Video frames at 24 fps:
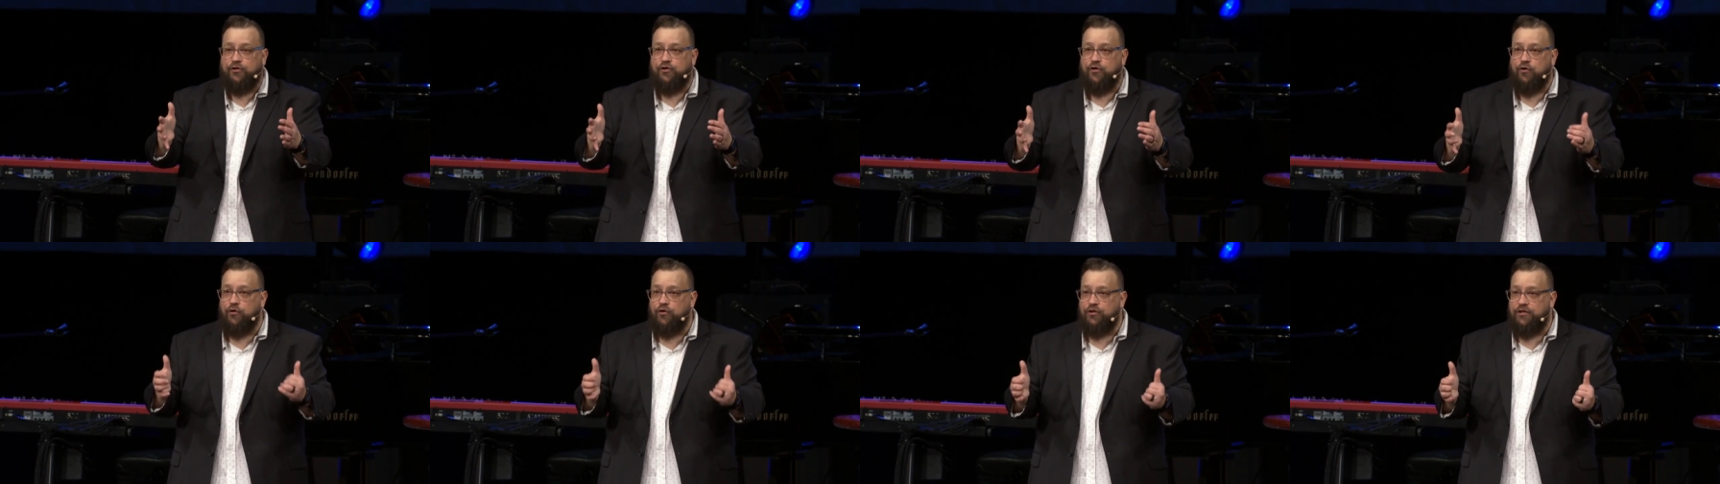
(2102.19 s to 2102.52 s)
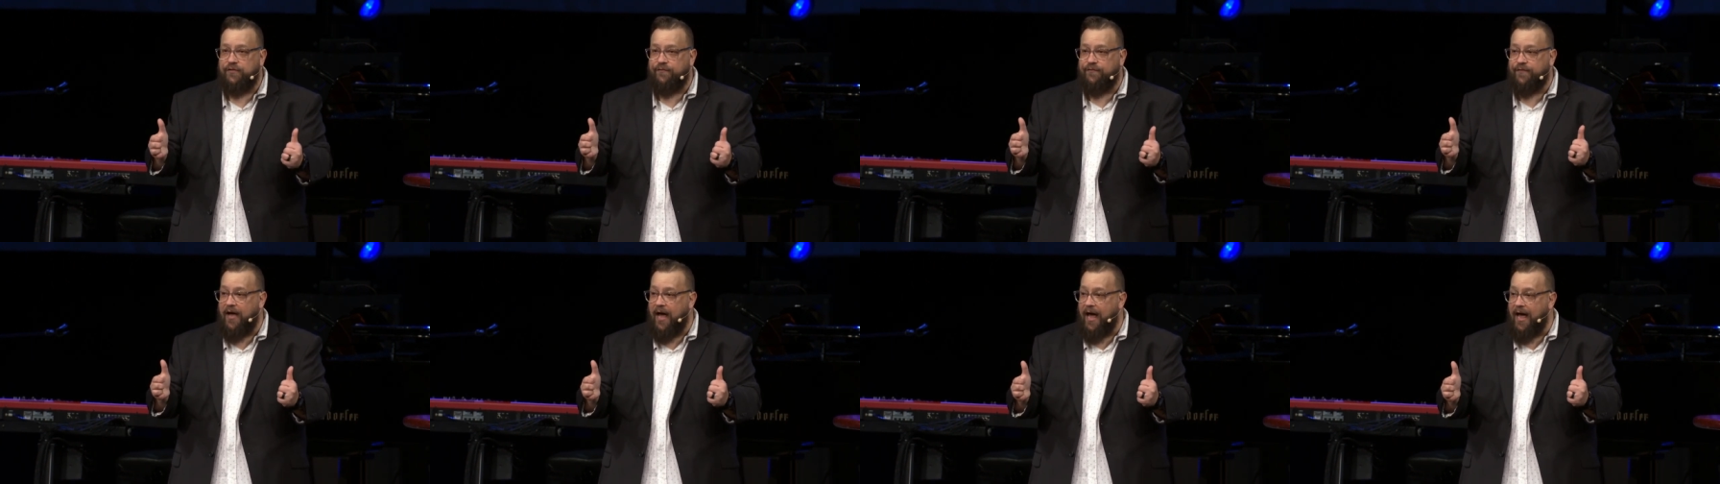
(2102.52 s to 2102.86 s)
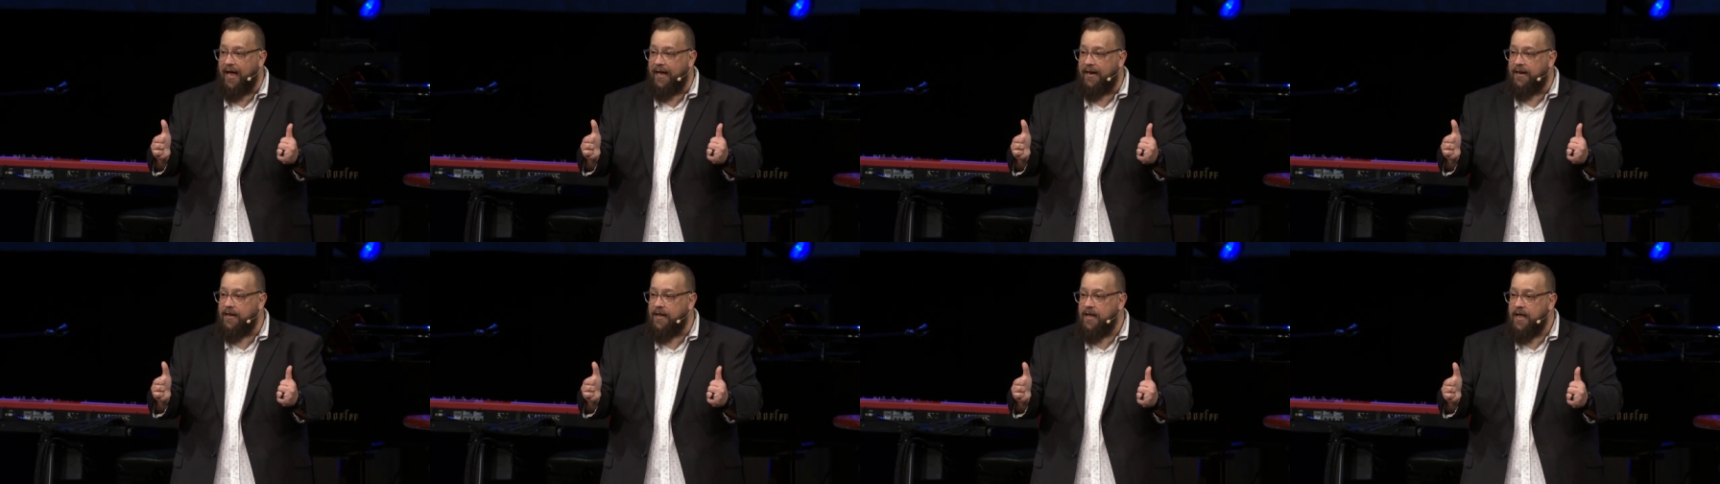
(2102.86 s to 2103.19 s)

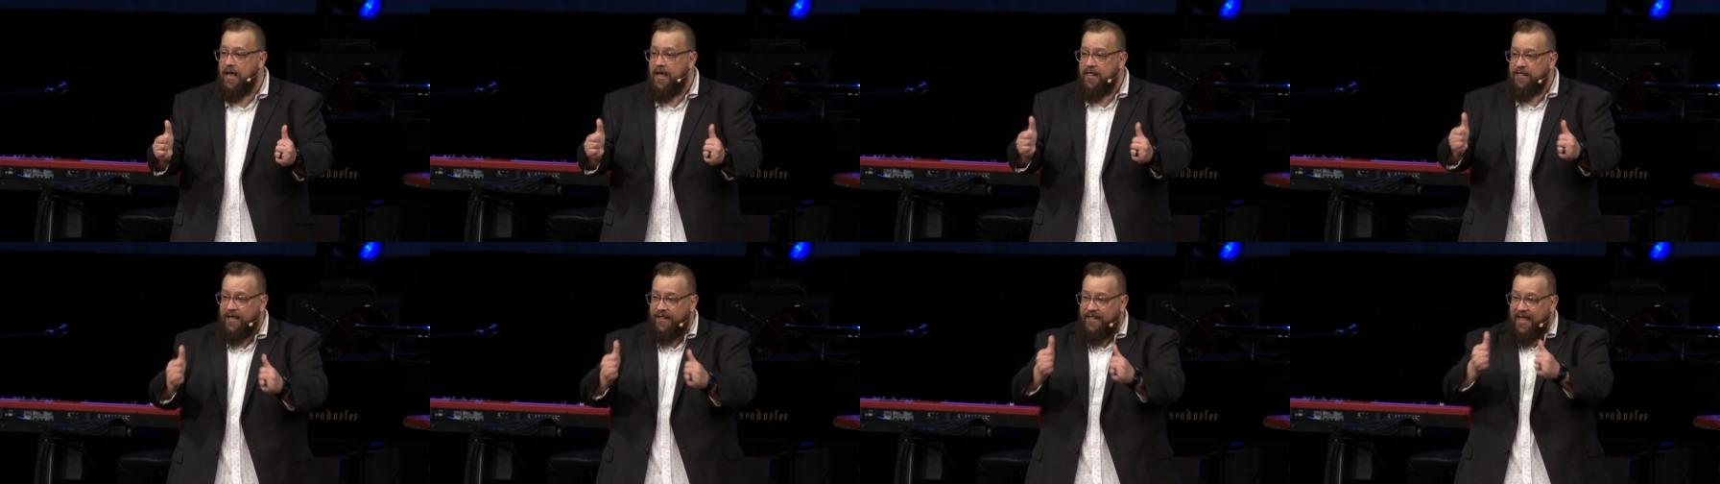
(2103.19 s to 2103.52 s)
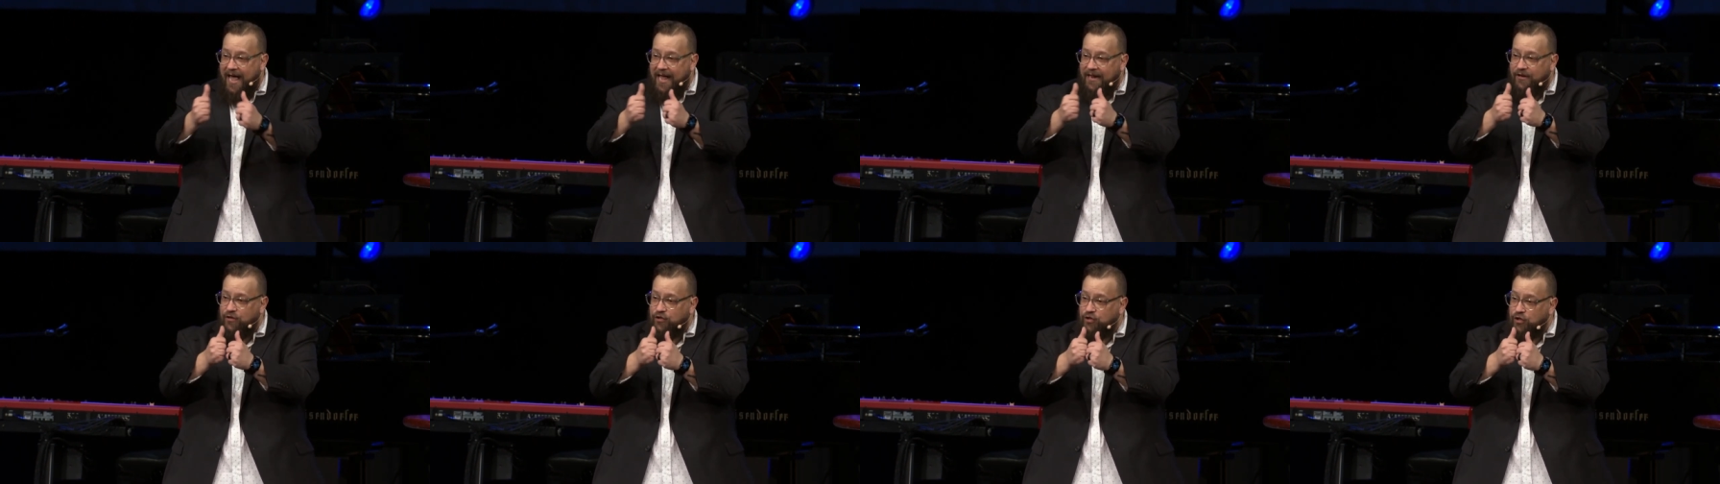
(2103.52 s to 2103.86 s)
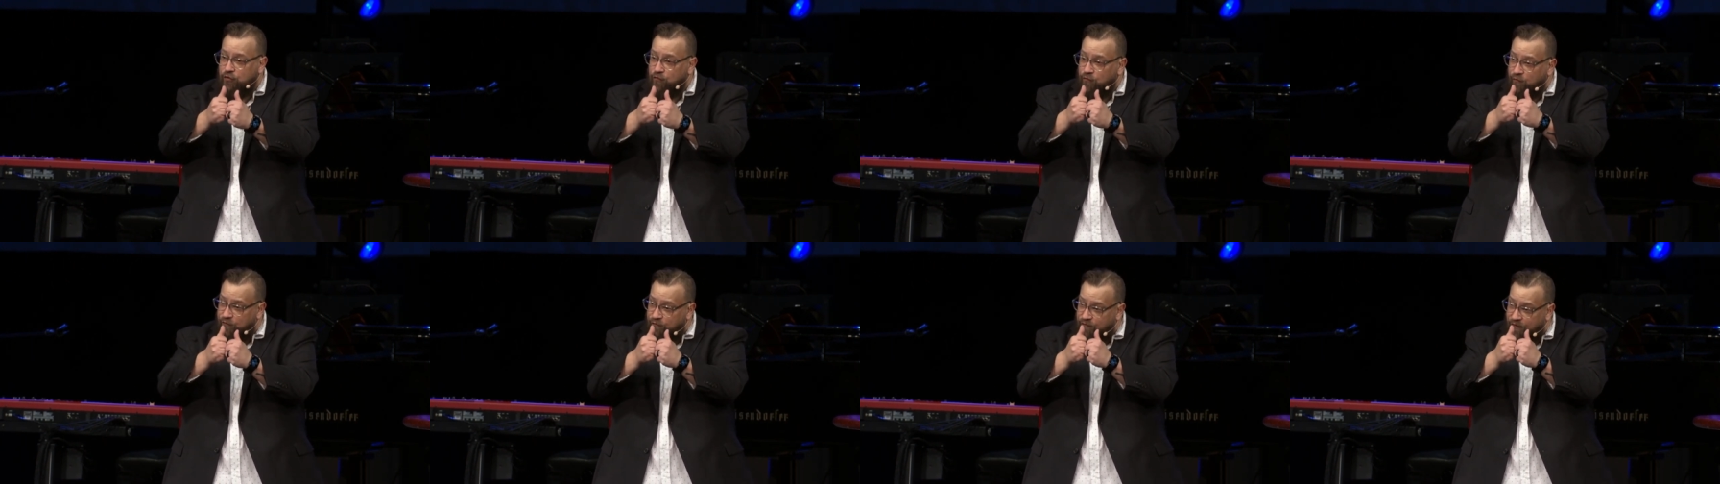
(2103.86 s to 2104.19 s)
crucified, that
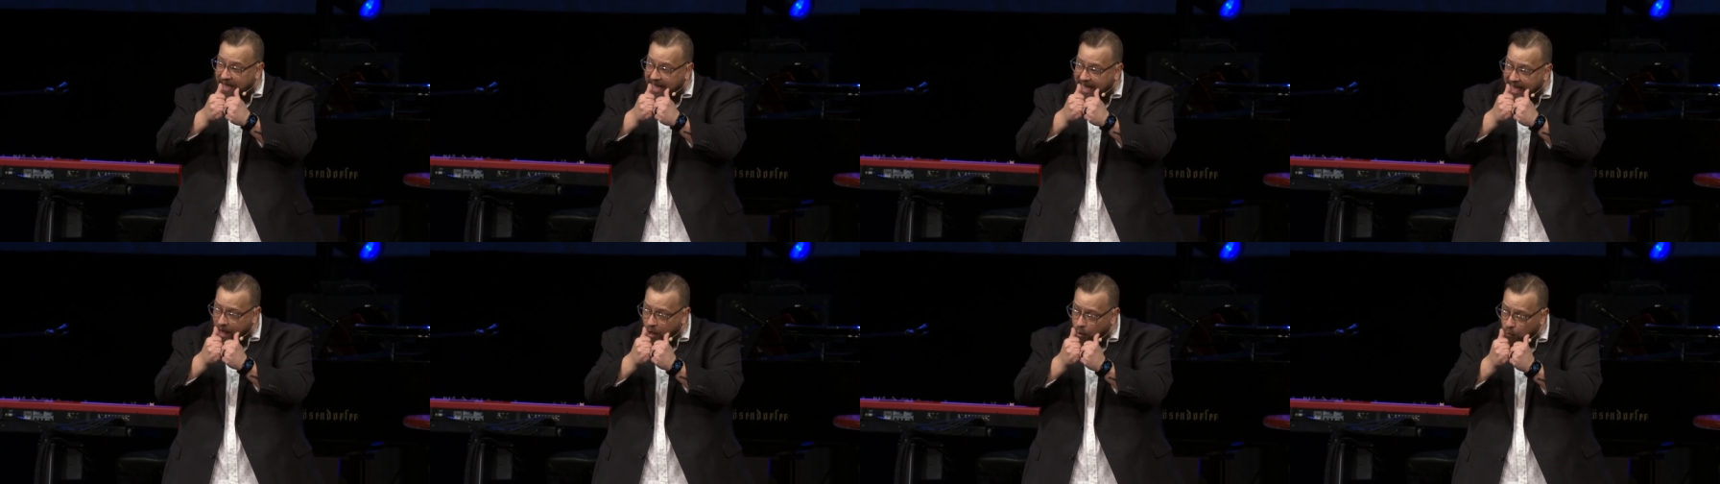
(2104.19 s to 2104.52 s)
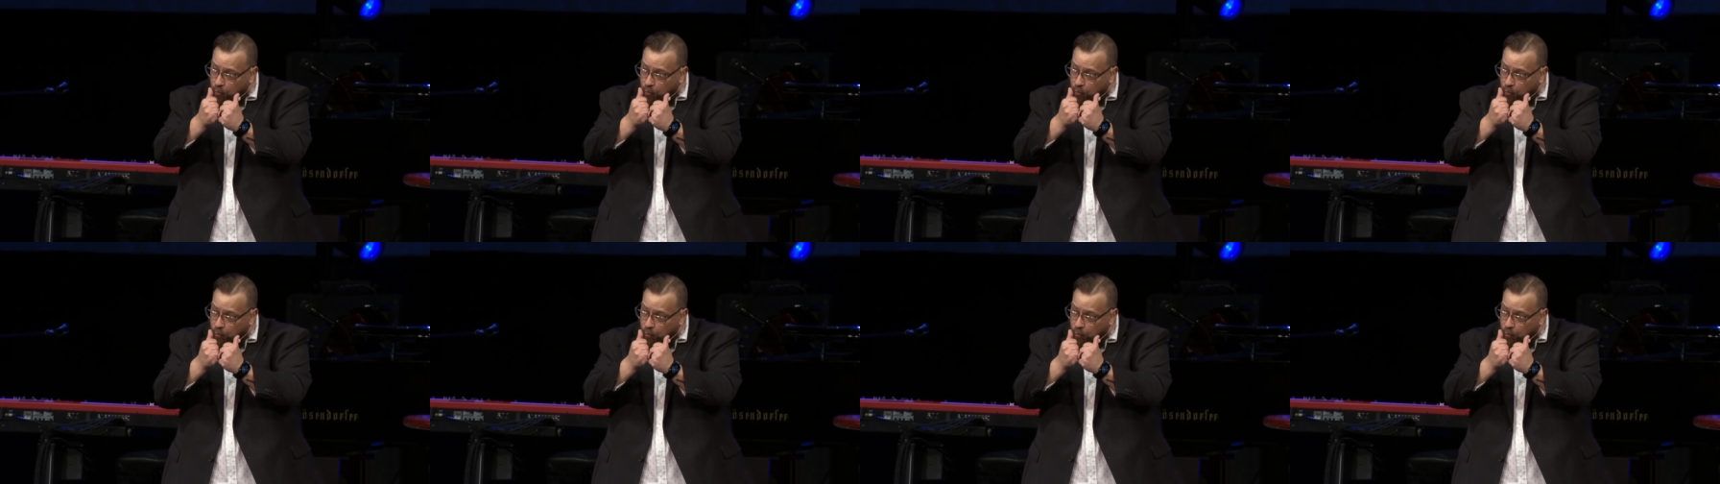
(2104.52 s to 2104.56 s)
that veil